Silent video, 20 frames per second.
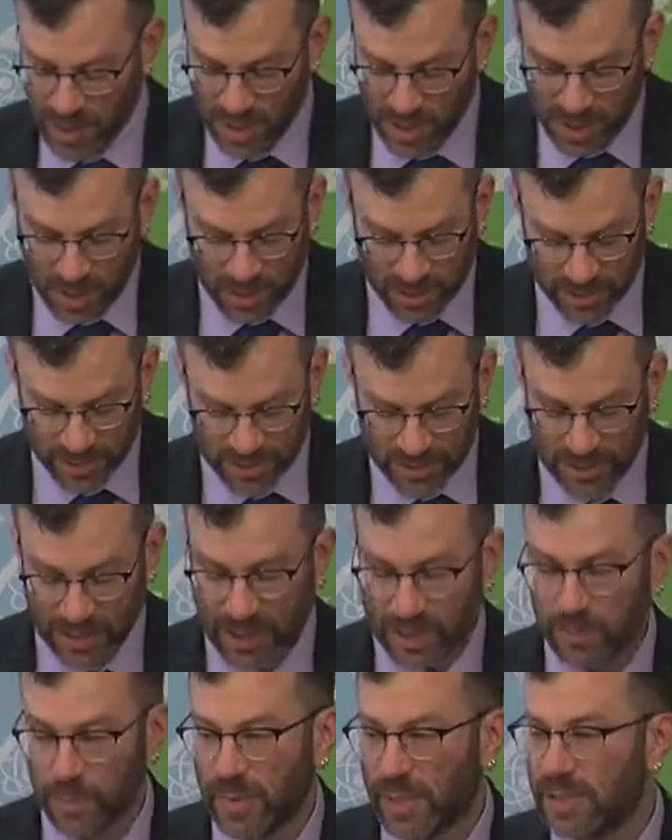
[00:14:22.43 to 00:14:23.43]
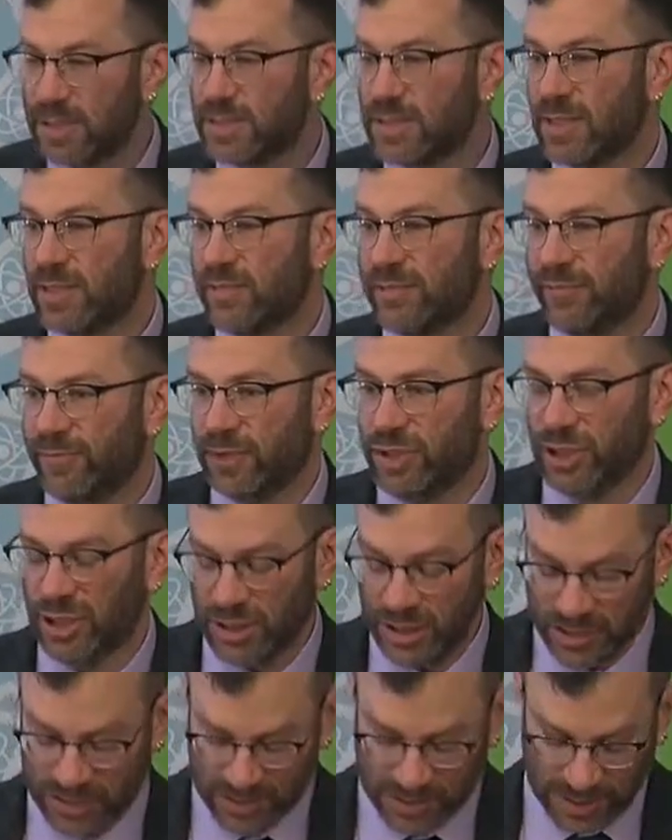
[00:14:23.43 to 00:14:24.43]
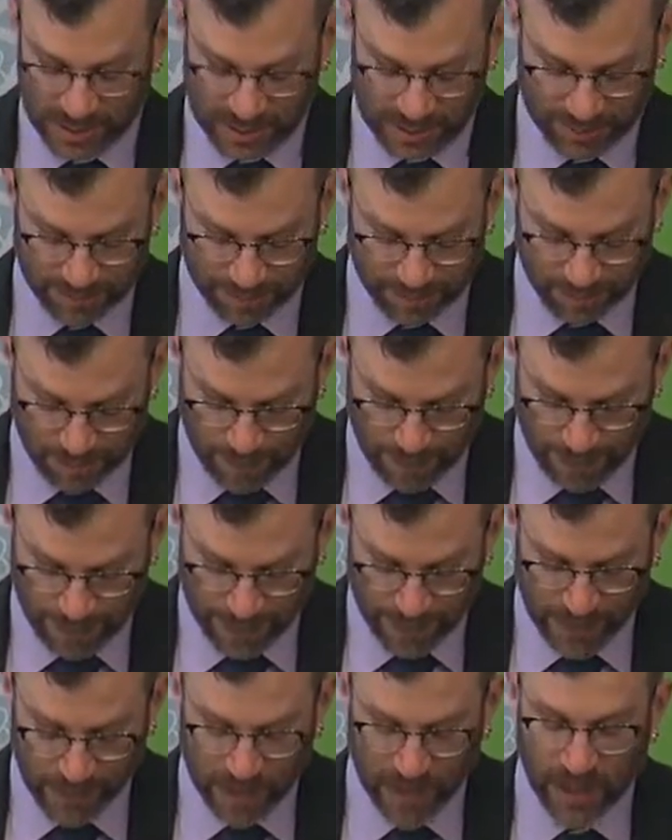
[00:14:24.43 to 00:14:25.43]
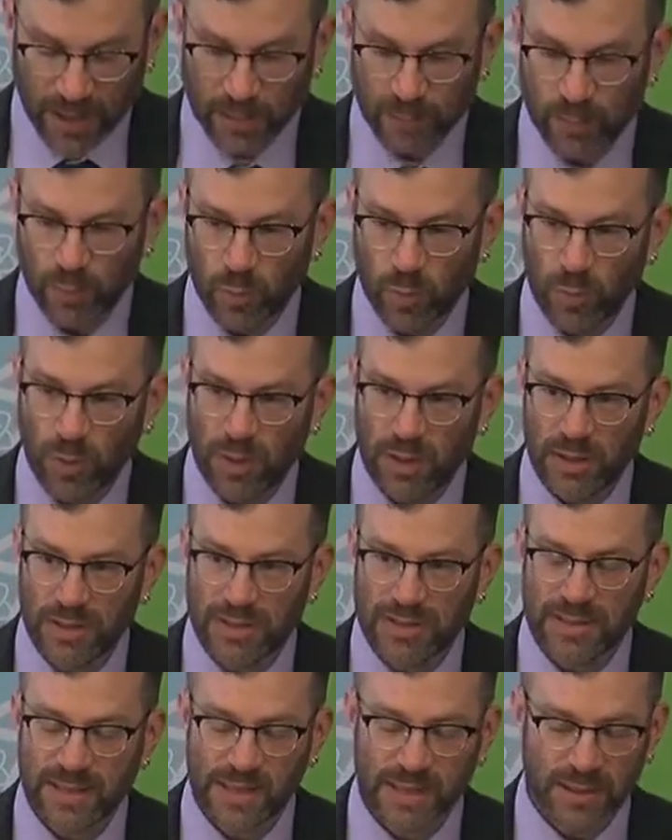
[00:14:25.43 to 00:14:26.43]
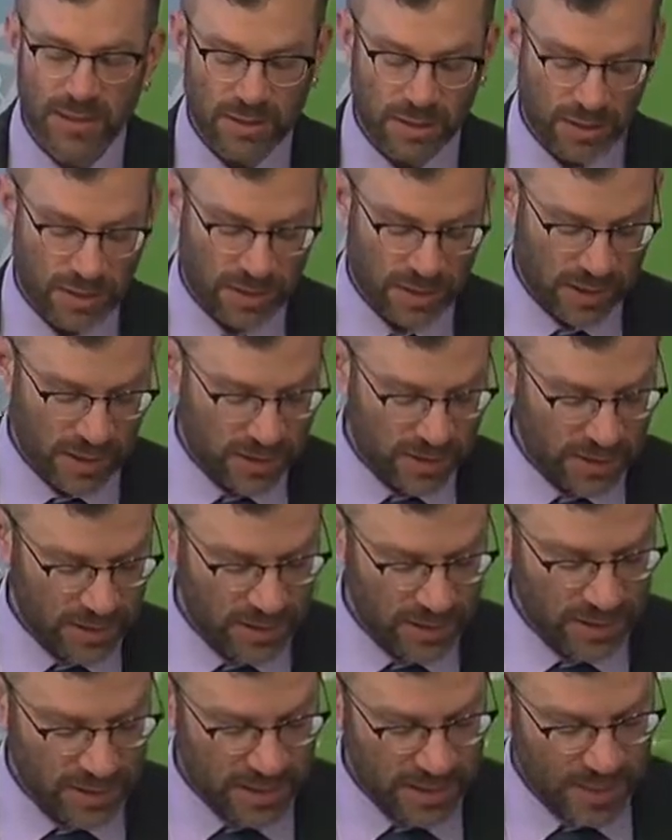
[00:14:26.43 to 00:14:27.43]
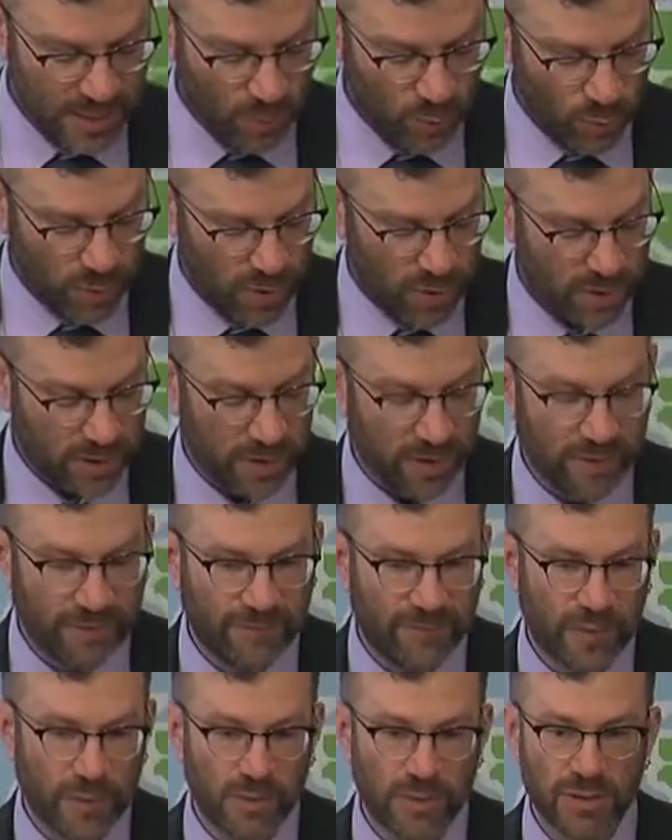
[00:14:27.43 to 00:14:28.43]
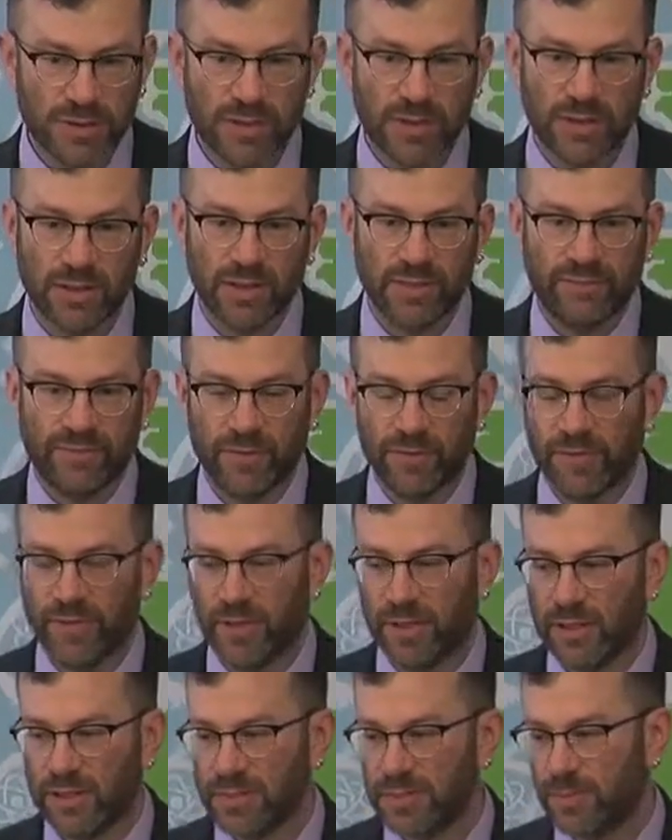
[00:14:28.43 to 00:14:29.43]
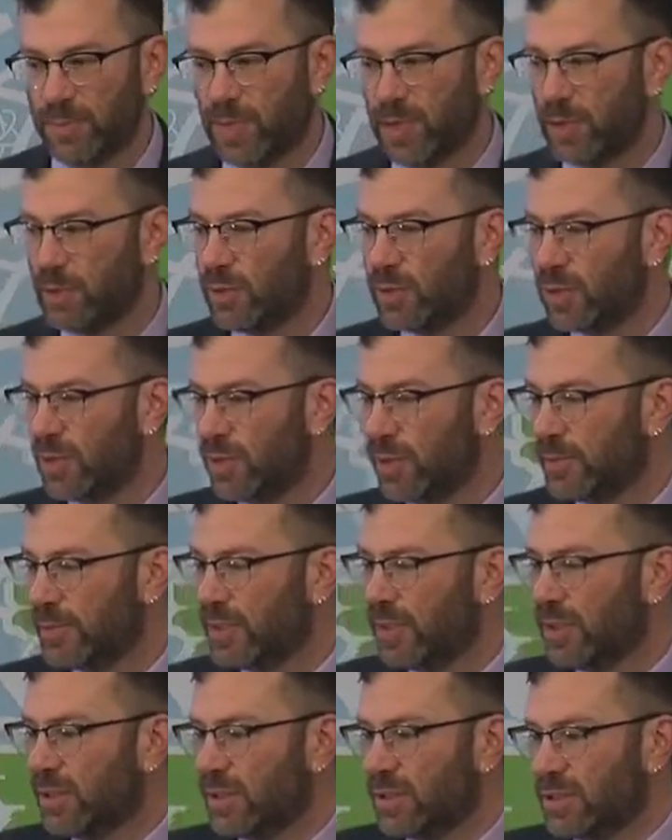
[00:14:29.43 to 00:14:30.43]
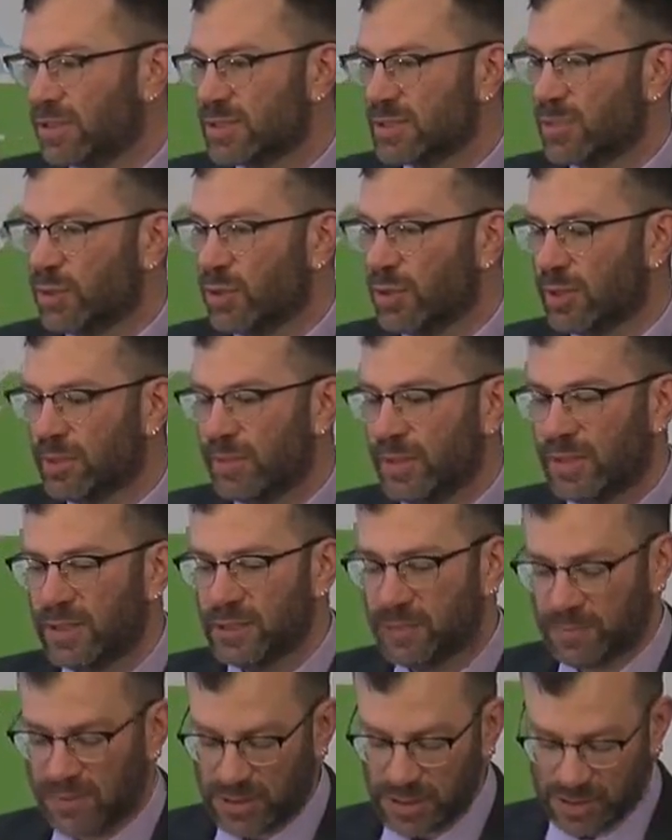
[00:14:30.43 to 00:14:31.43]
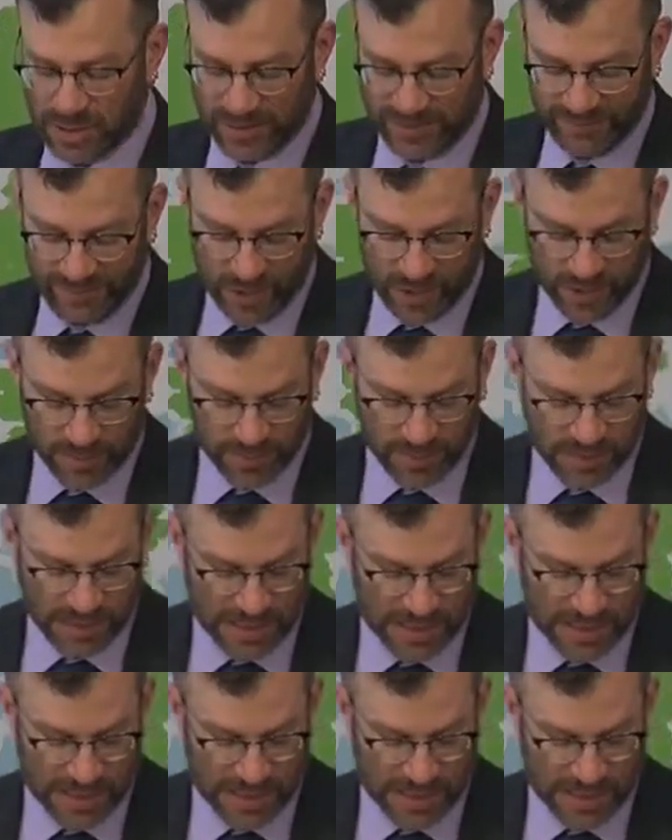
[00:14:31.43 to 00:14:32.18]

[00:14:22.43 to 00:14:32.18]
RCN based out of Virginia Tech. And while the centre and the network are focused on different things, bioeconomy and the small and medium-sized farms,